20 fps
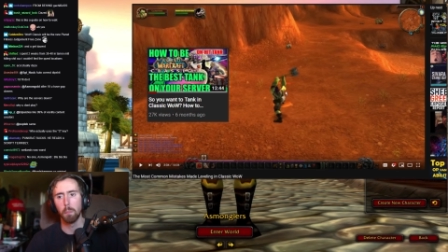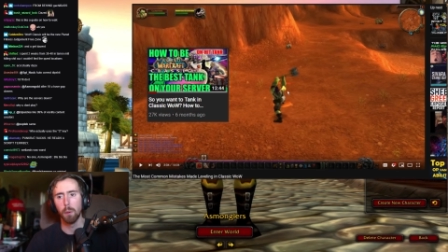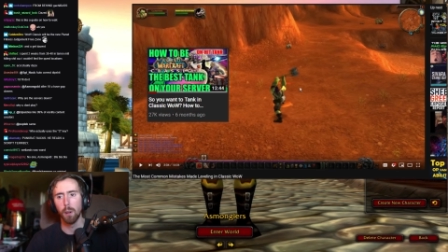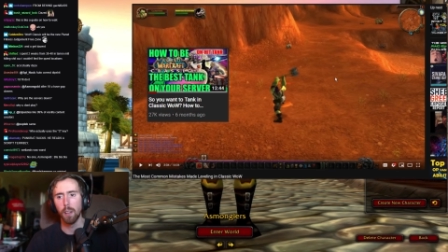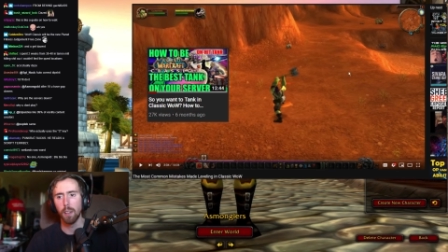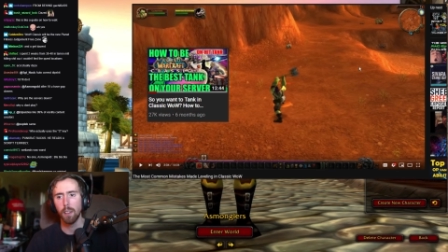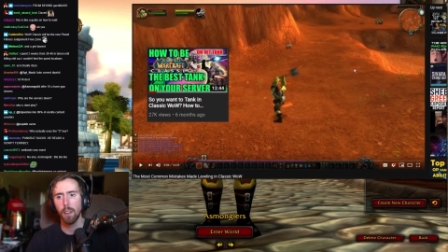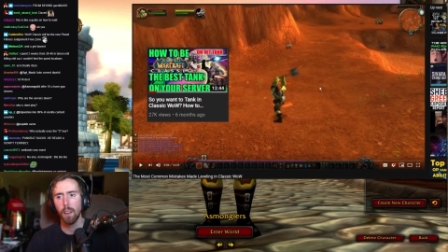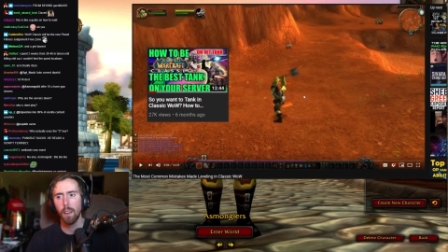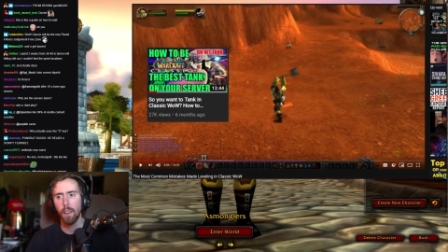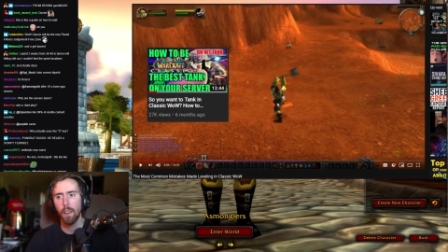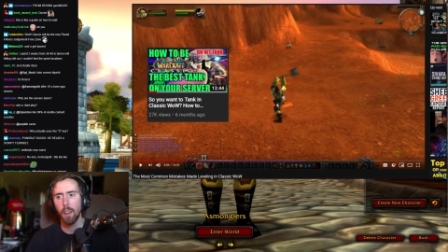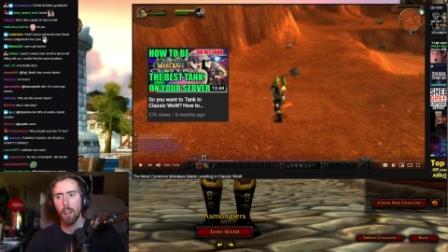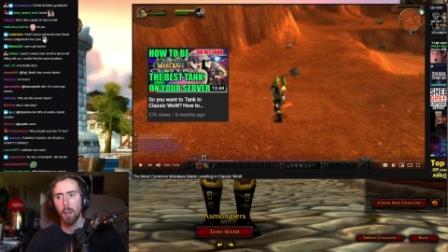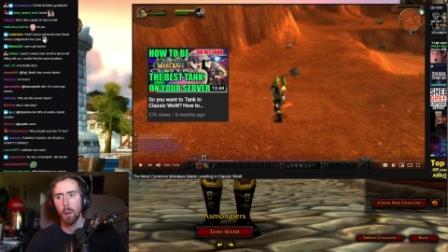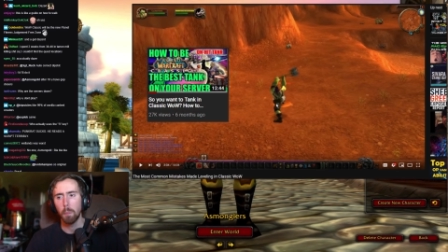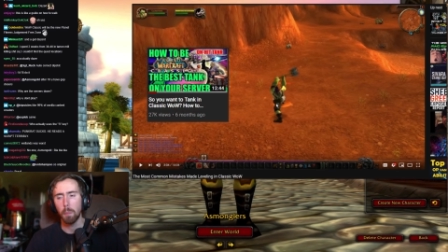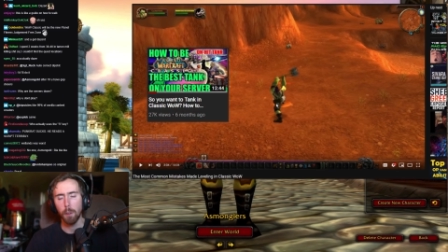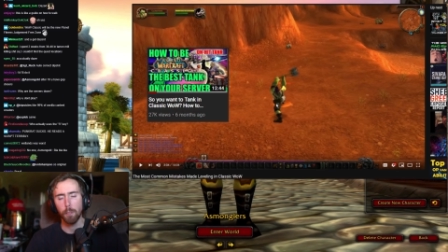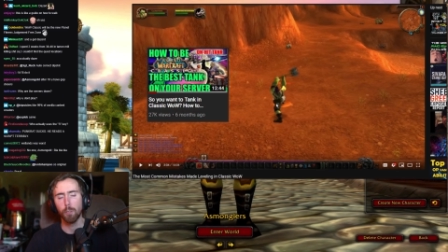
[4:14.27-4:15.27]
but
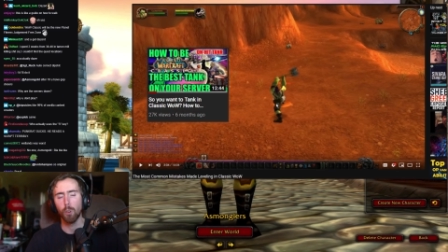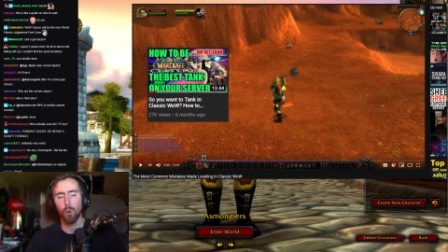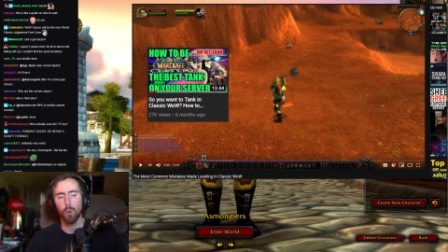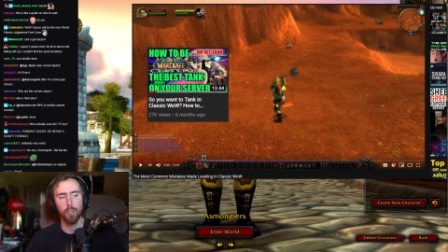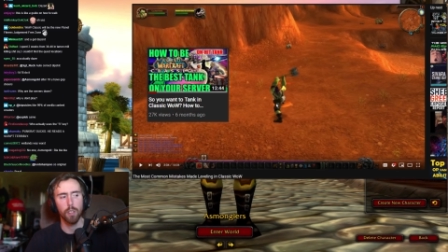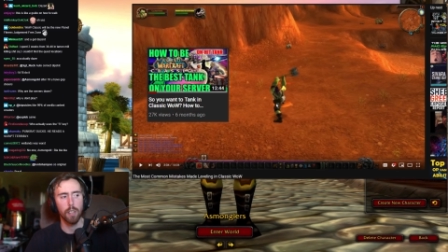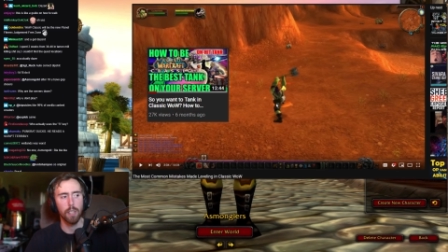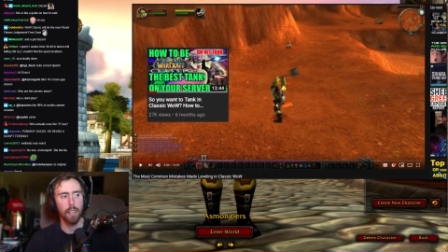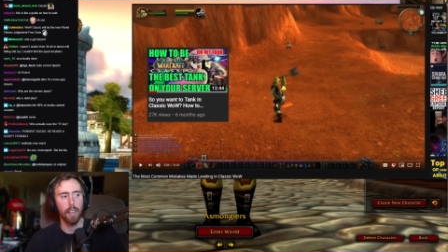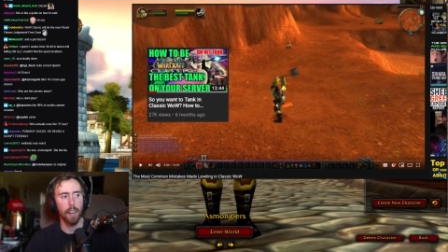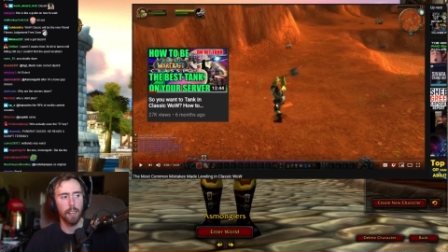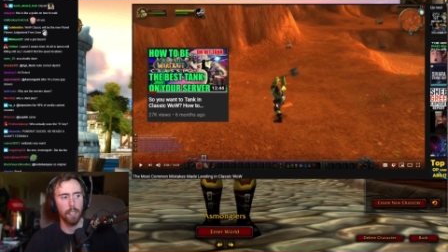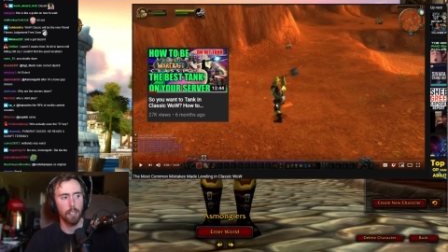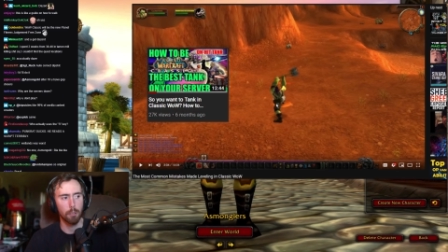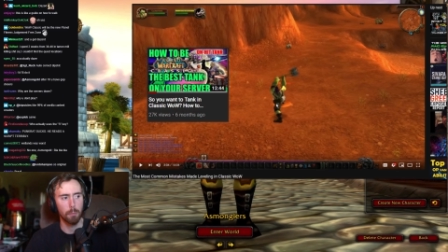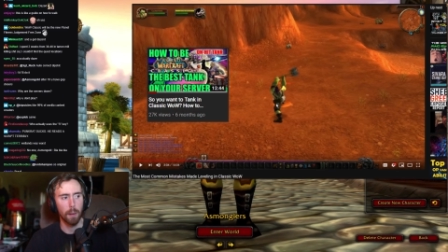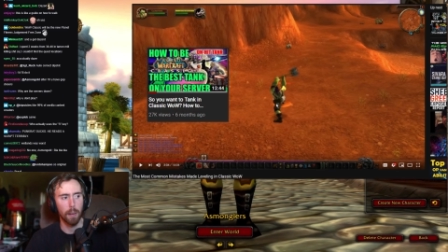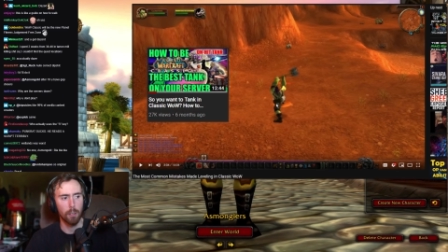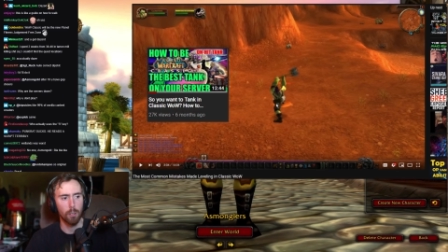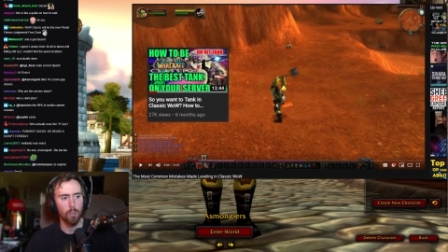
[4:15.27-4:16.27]
before then, yeah, it does
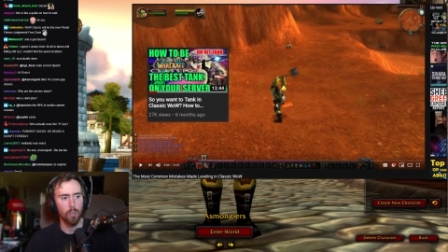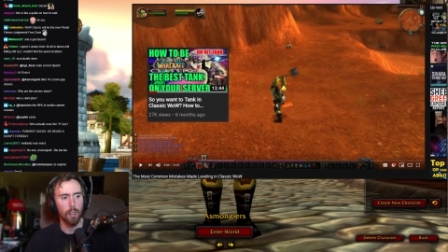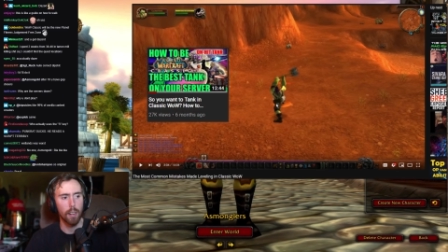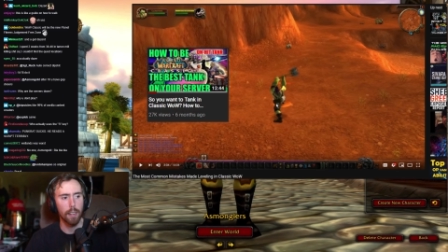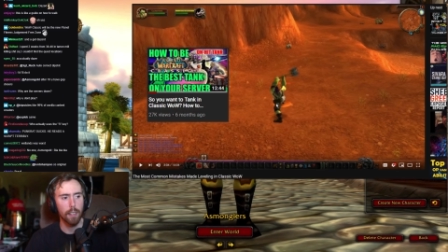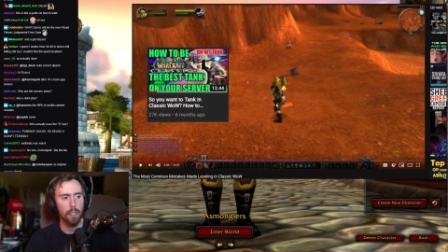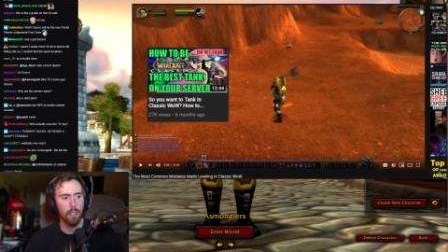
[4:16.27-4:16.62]
matter a lot